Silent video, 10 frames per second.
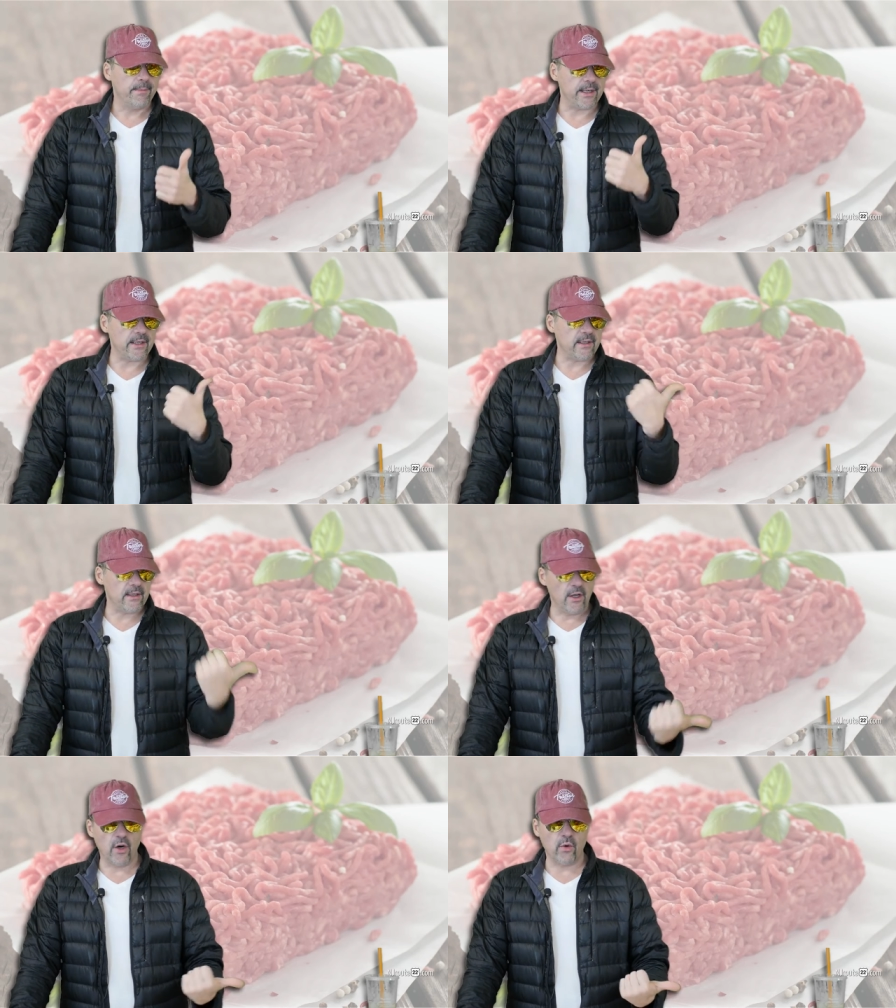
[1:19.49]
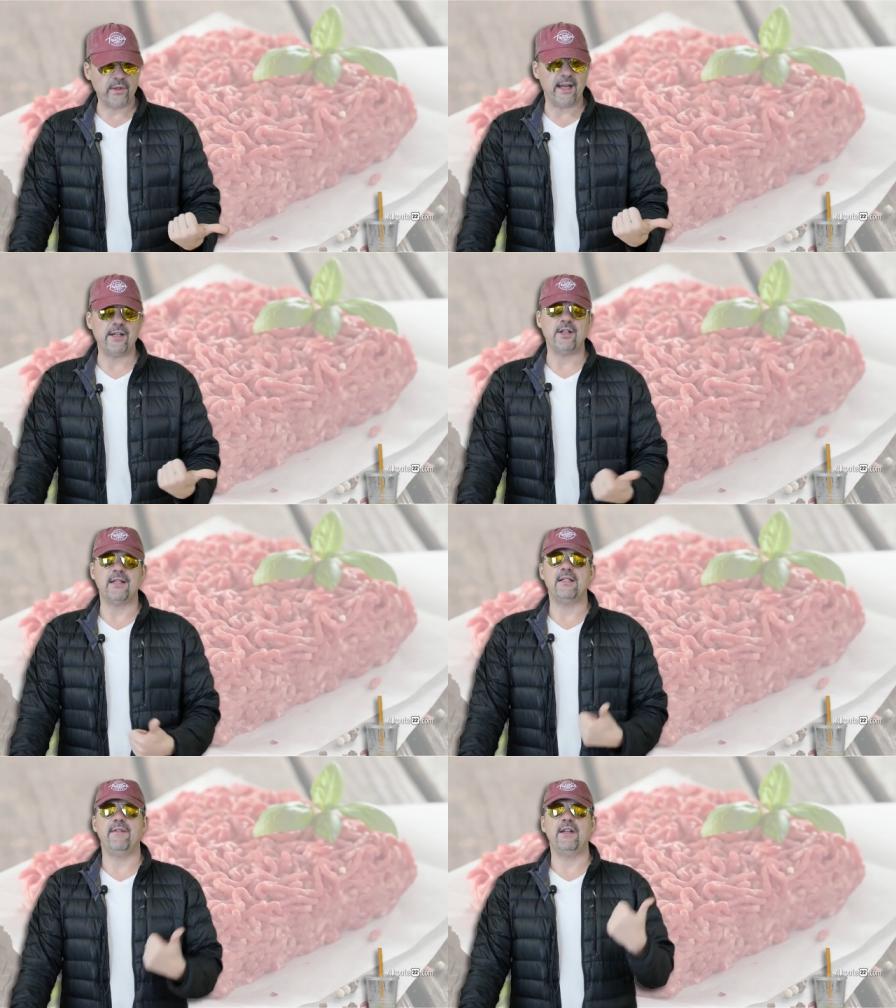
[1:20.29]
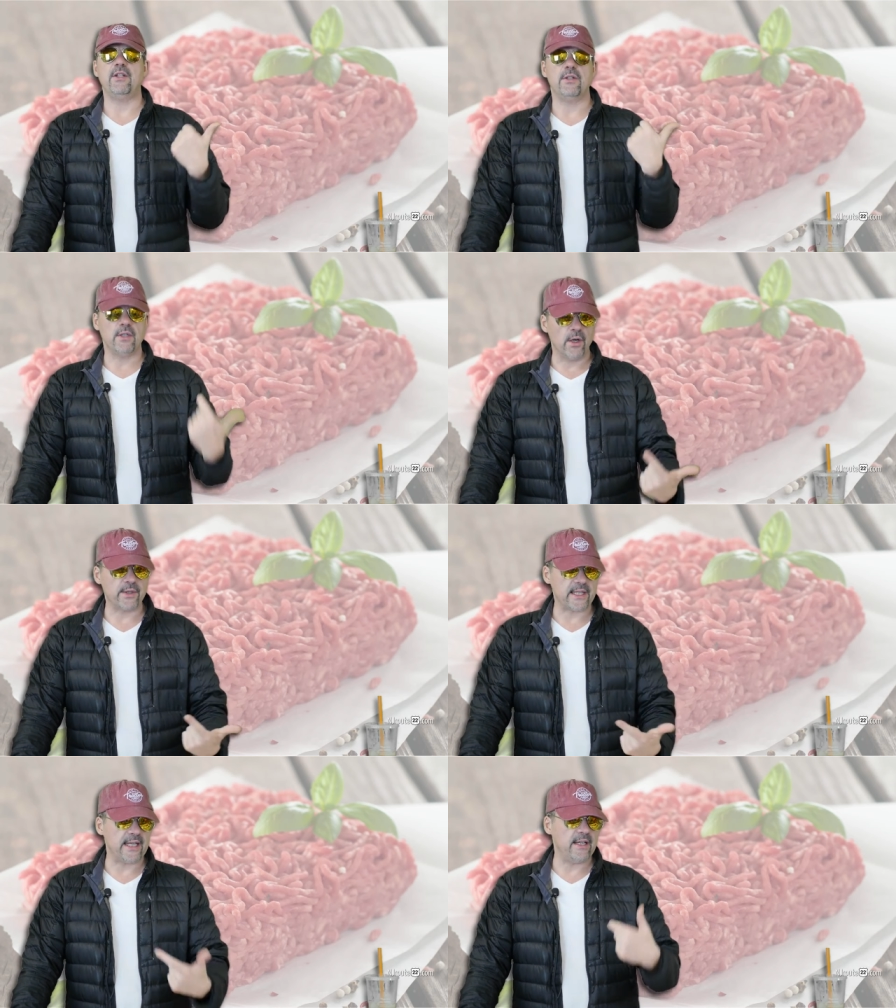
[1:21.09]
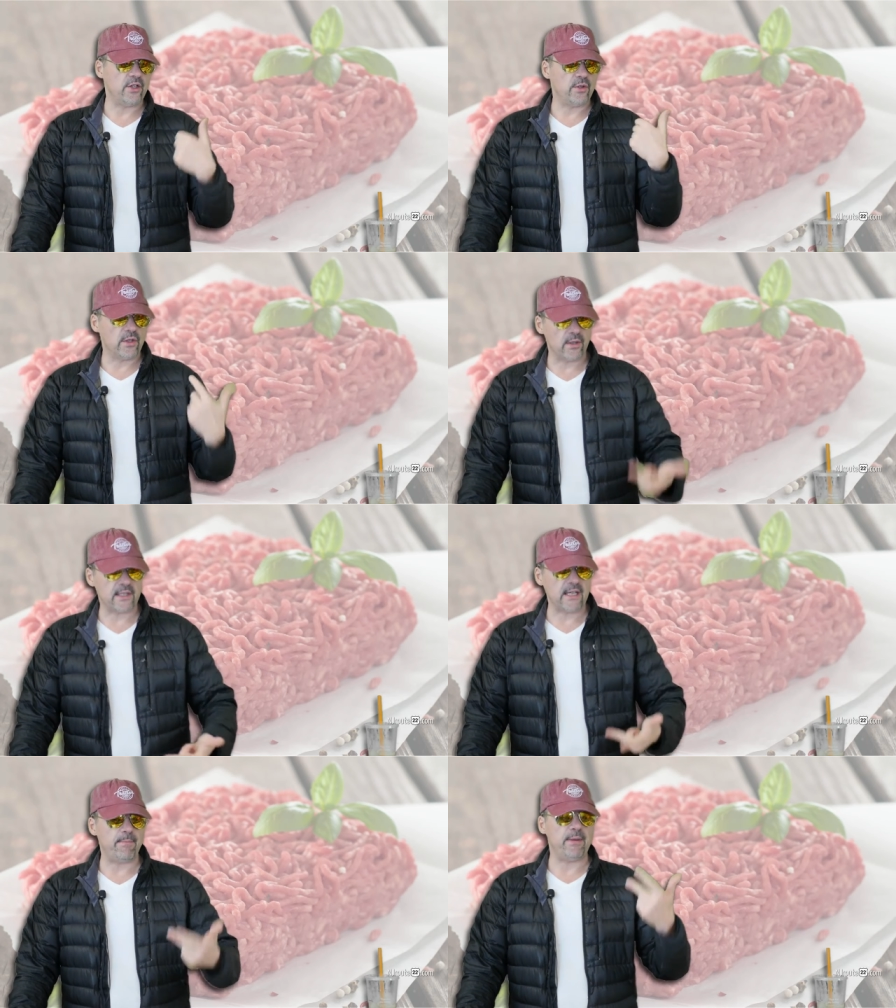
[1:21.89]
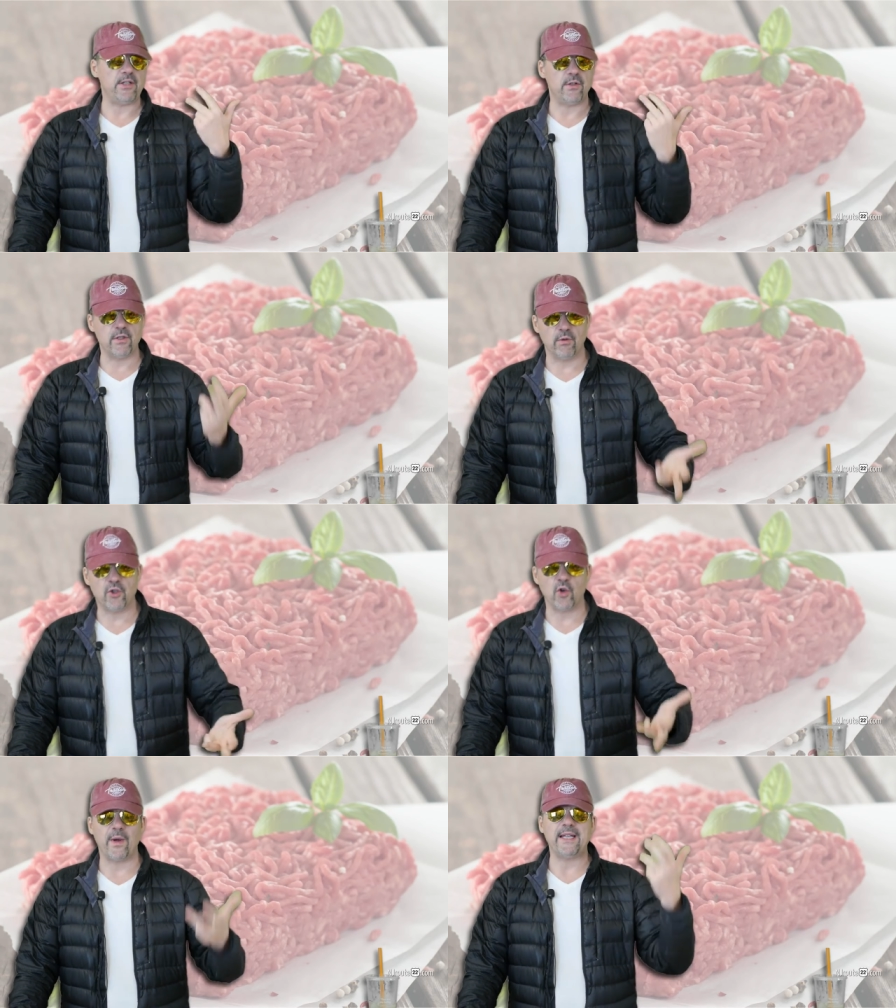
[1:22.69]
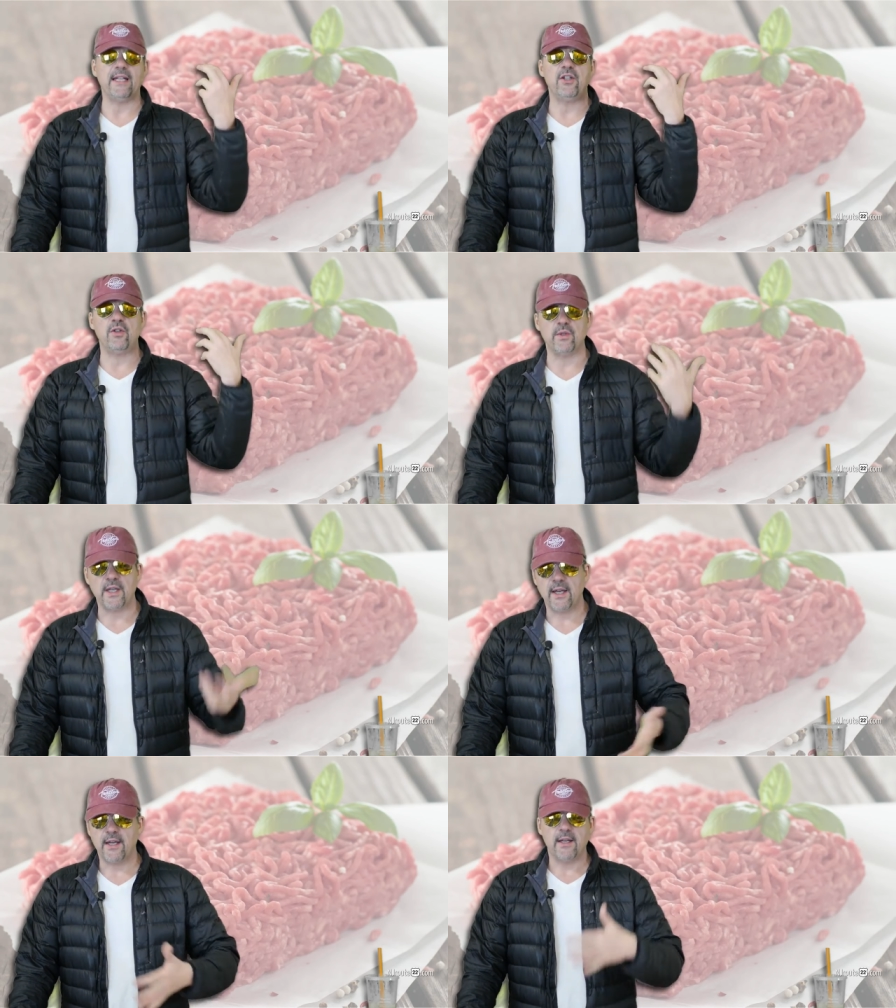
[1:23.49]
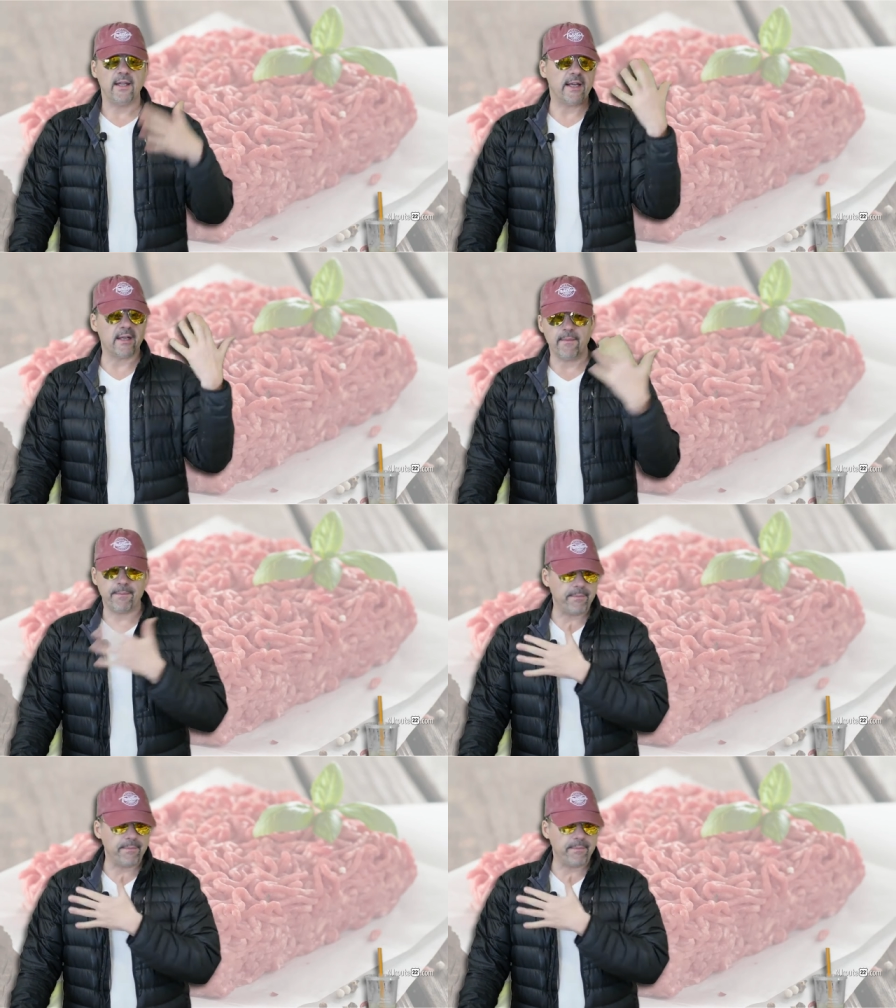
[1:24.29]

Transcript: But no digestive issues, no skin issues, no sleep issues, no joint issues. Like